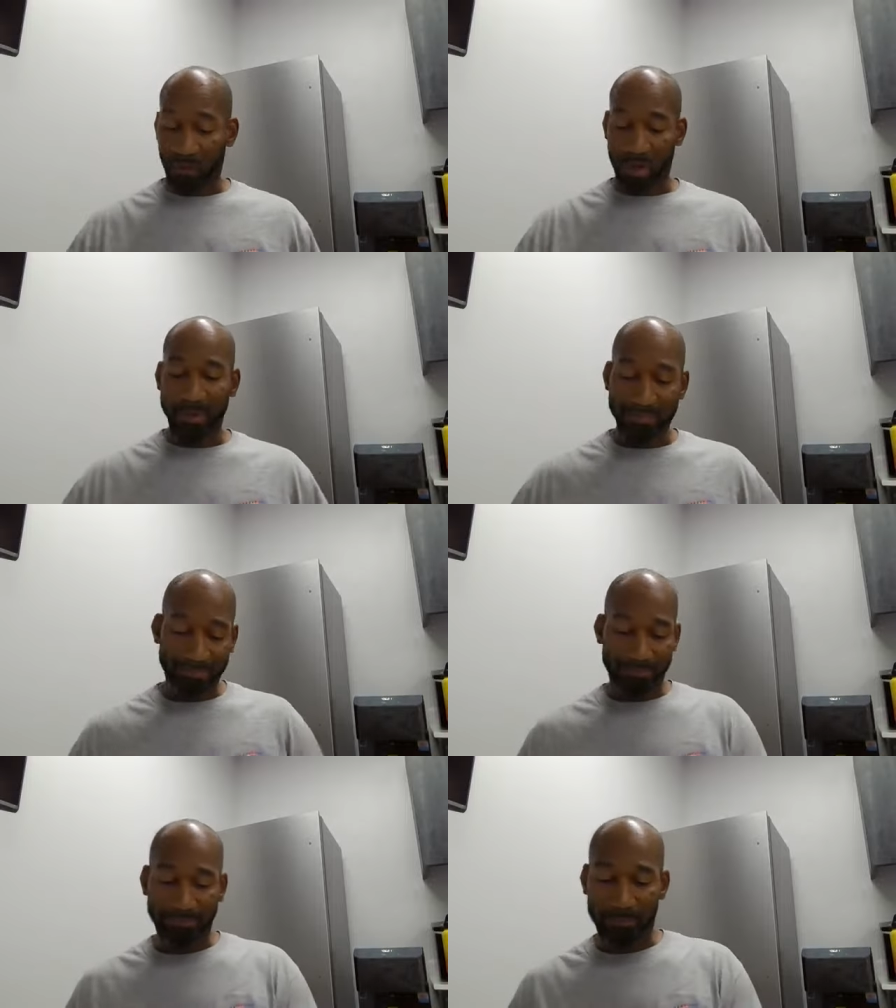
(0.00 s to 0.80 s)
Right?
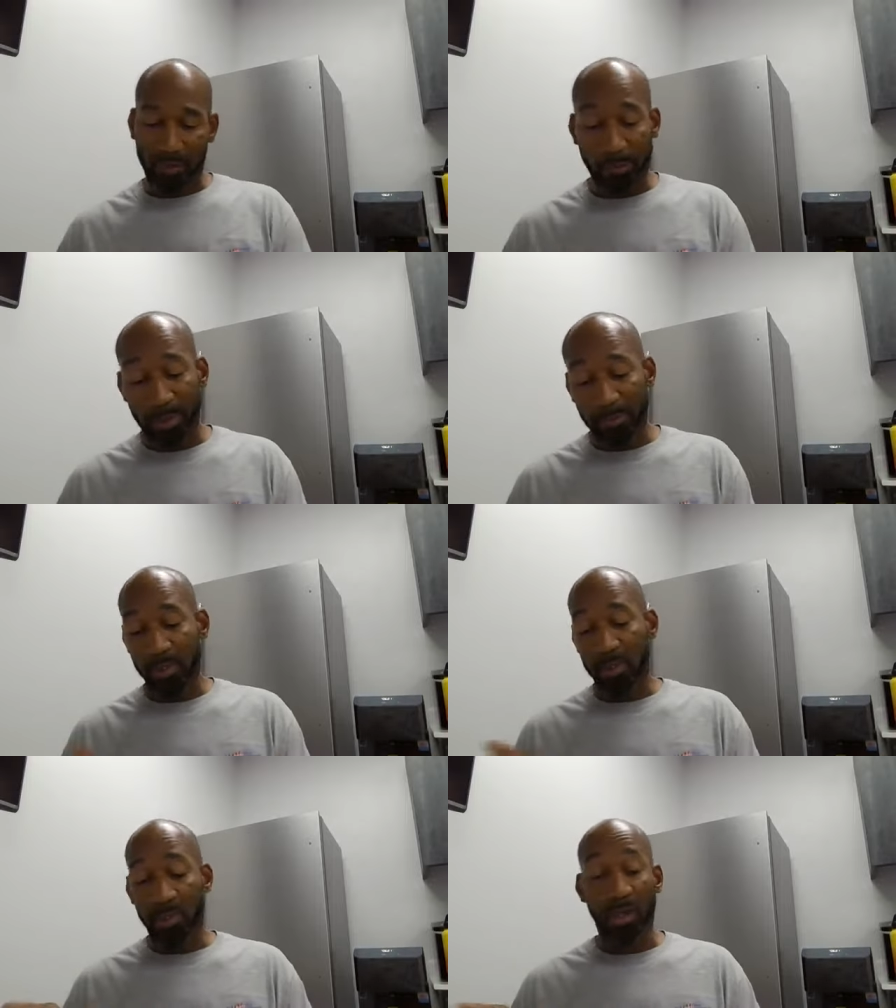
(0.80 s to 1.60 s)
And repent
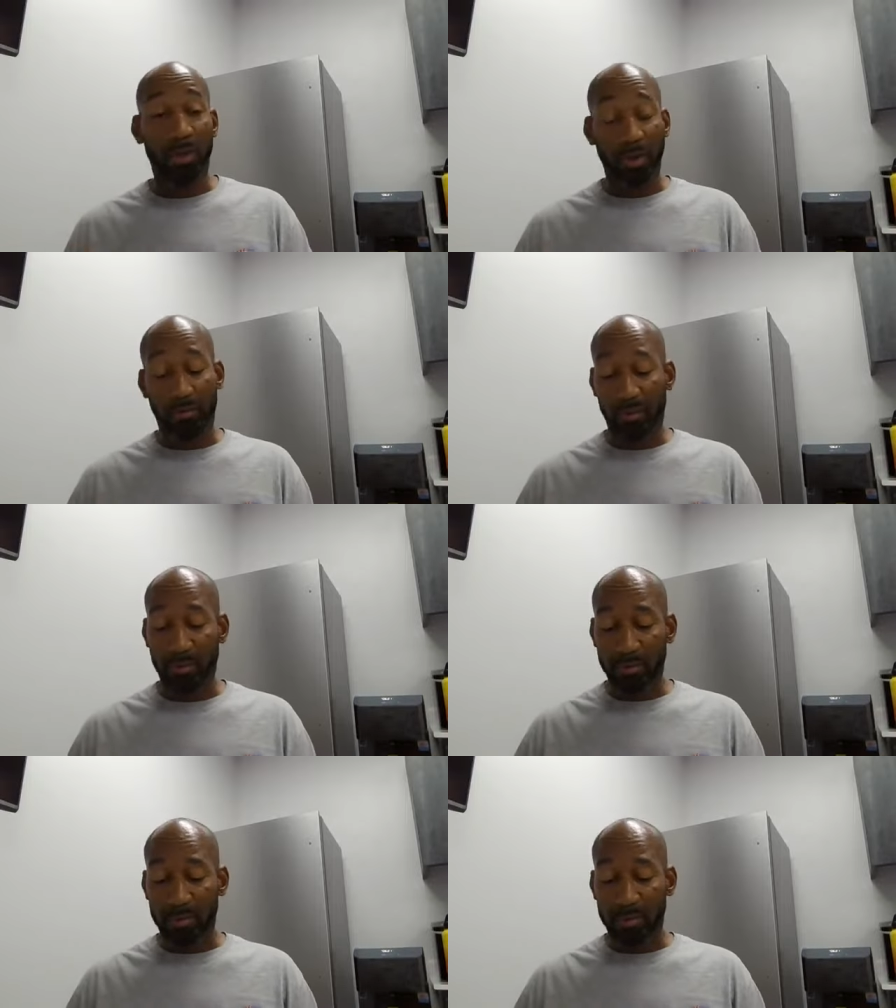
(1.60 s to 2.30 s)
means to turn away from.